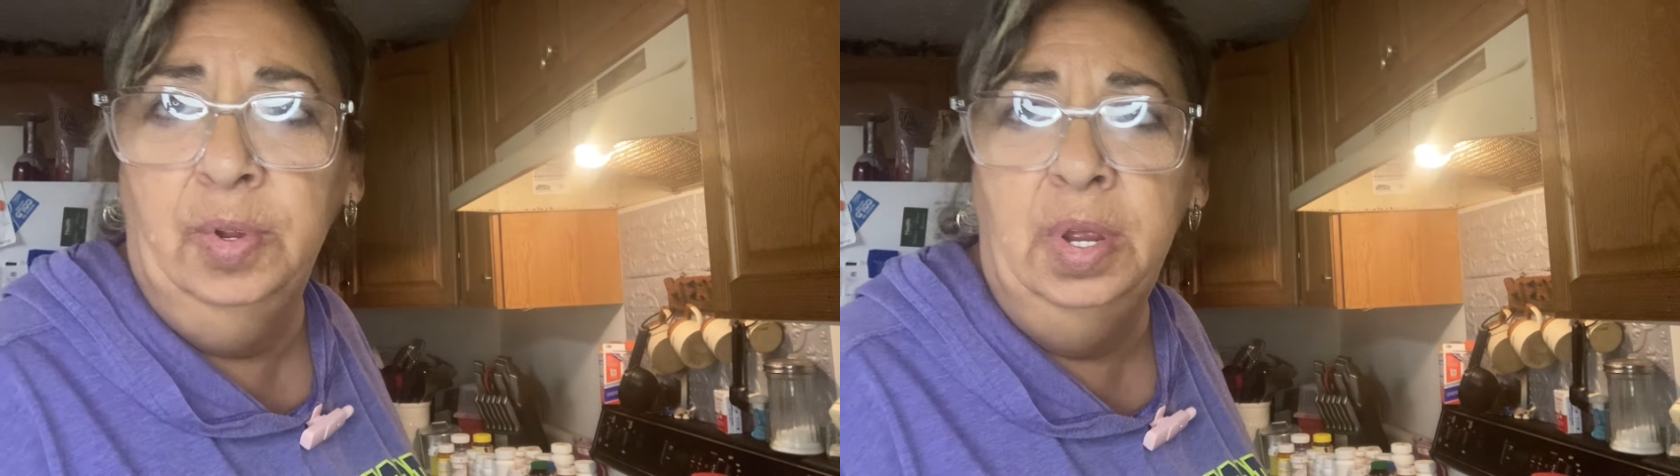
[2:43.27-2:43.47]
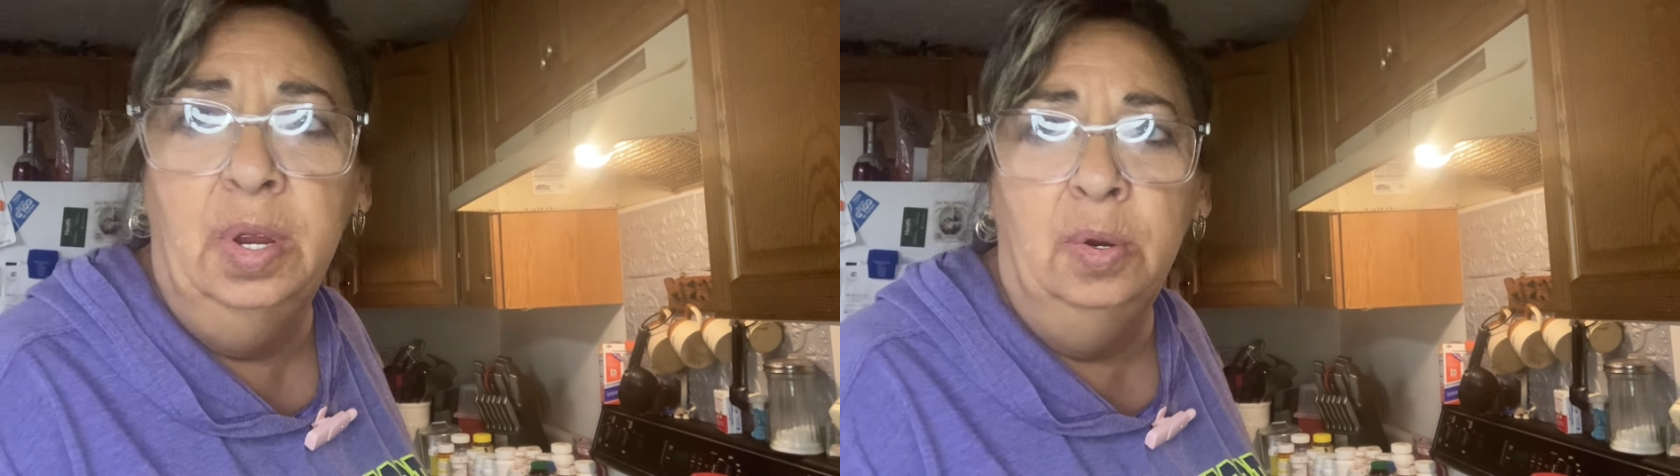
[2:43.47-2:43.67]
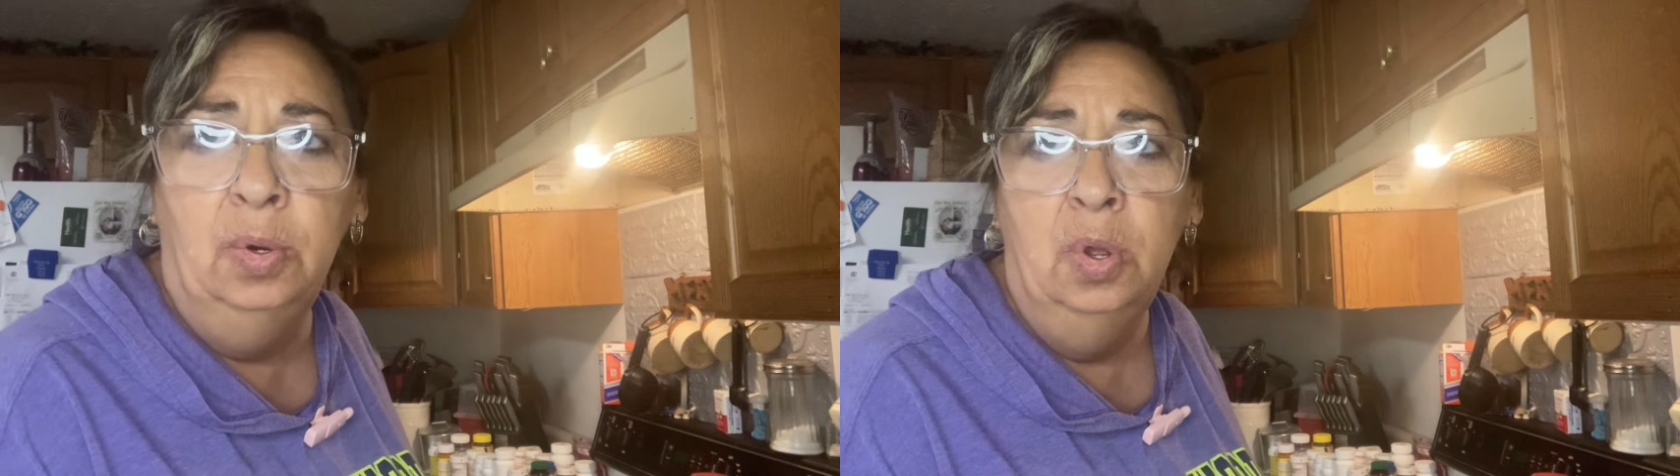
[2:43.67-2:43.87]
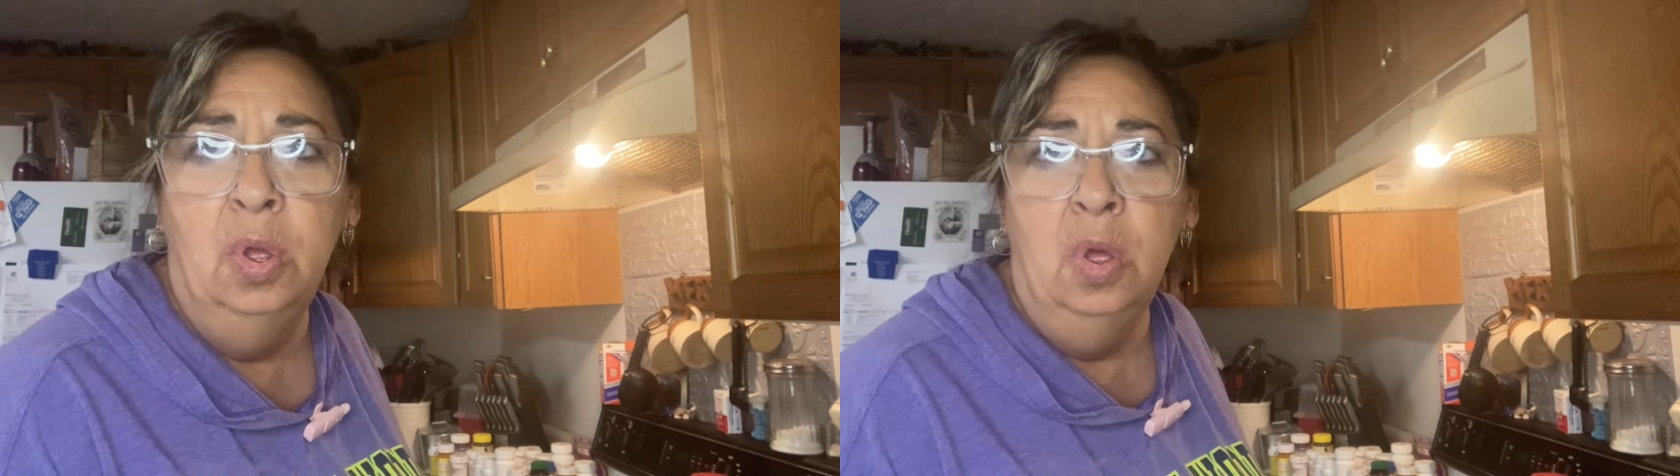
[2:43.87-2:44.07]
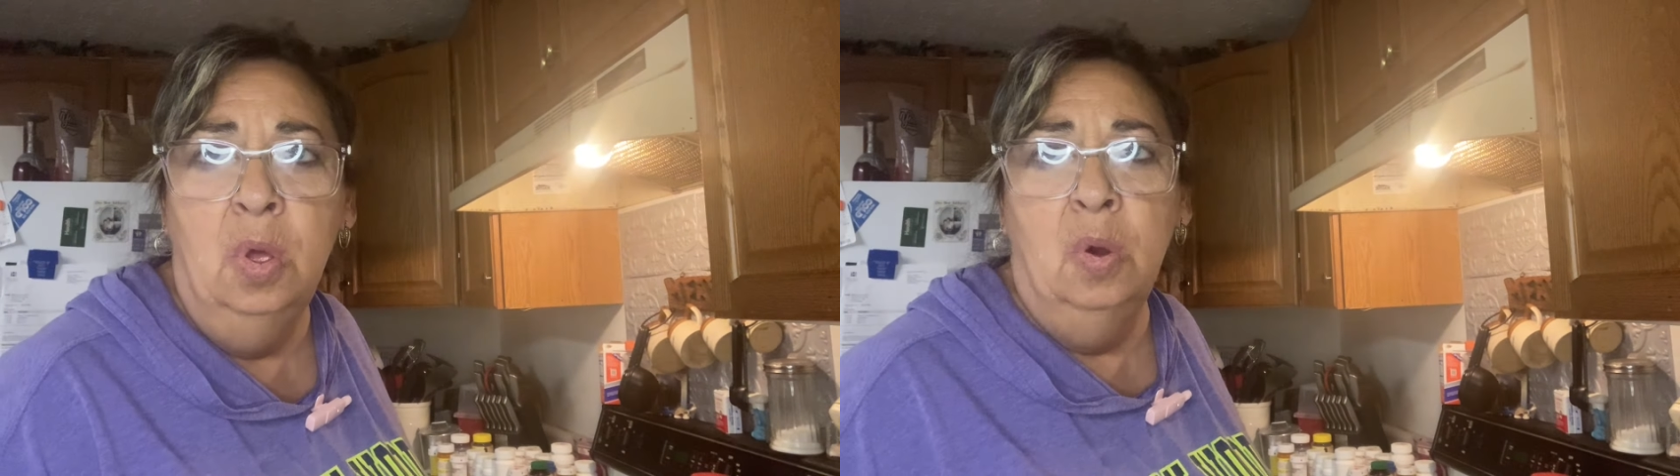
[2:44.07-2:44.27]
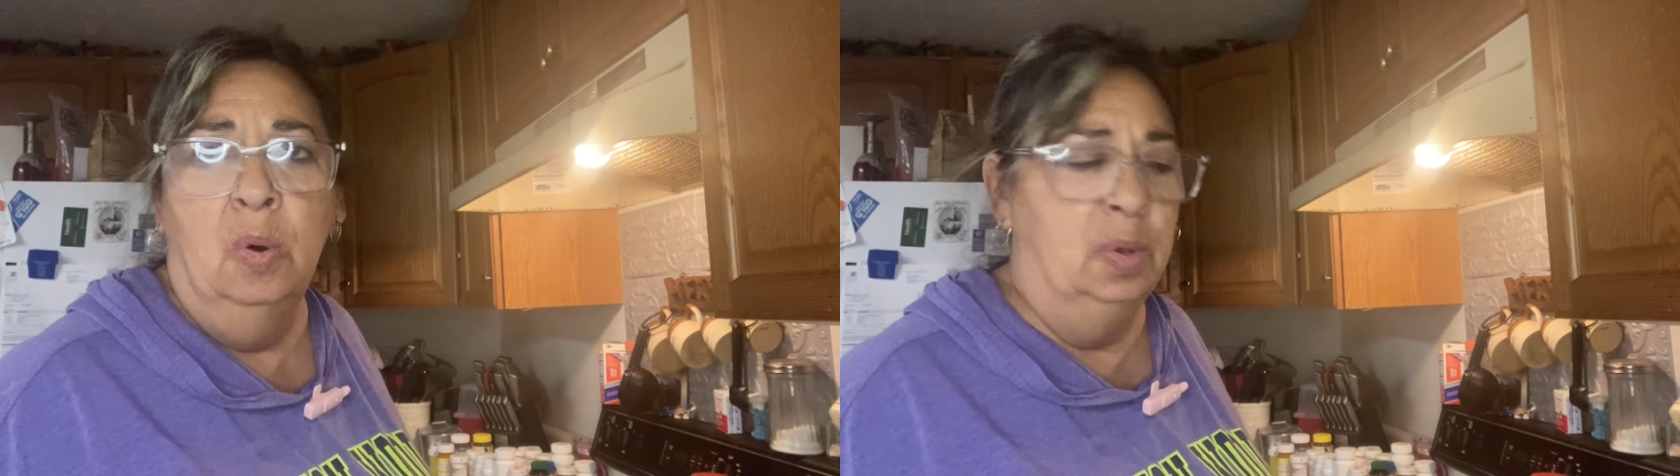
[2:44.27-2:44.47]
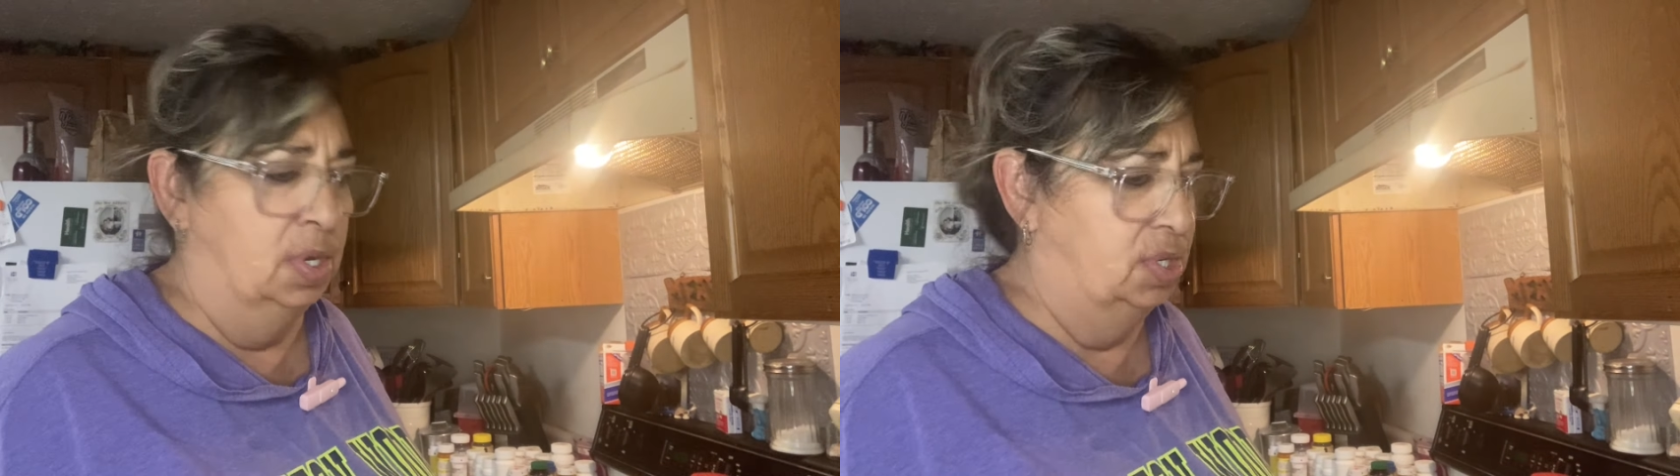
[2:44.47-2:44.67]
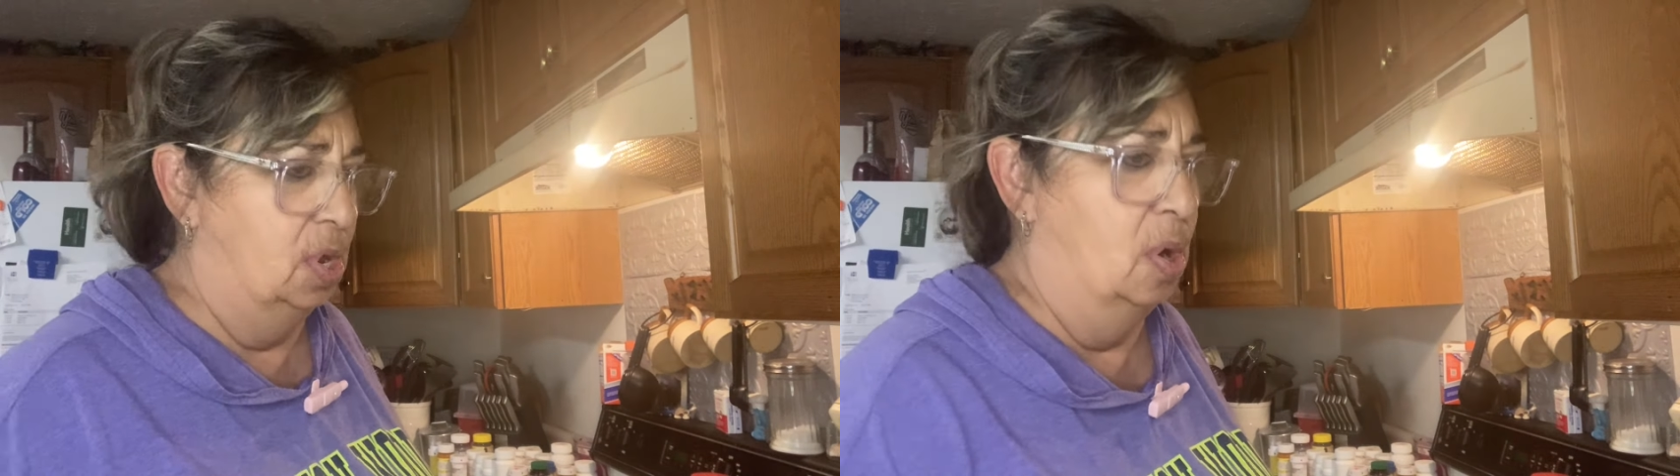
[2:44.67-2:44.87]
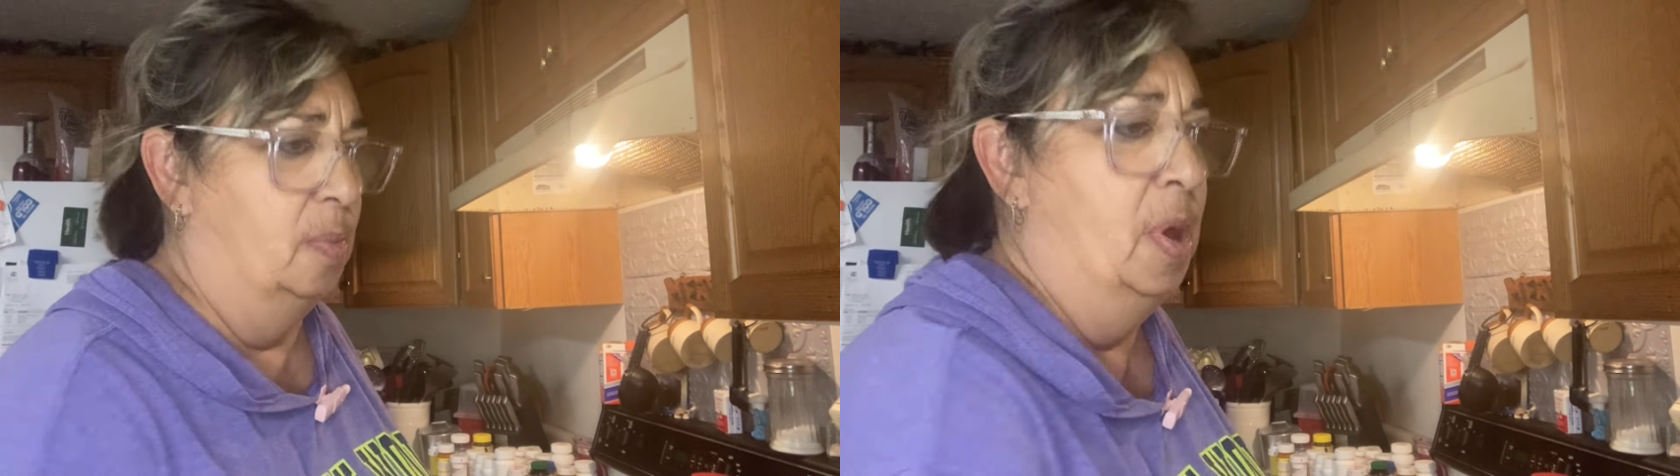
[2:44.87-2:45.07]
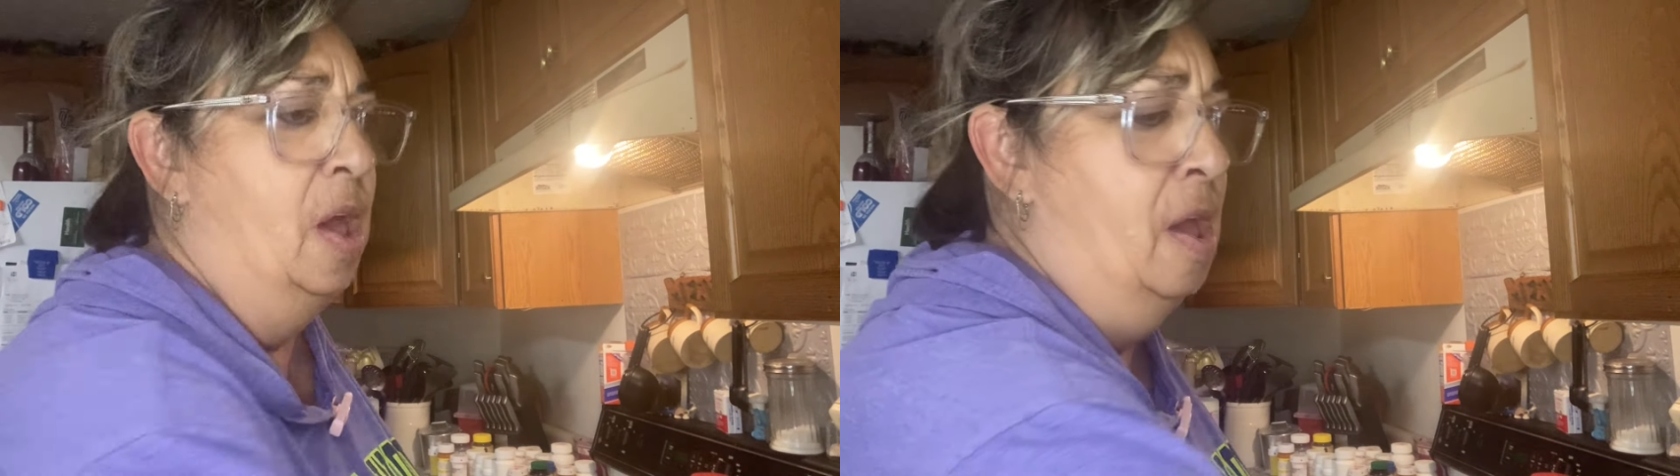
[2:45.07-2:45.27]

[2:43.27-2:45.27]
here on the stove.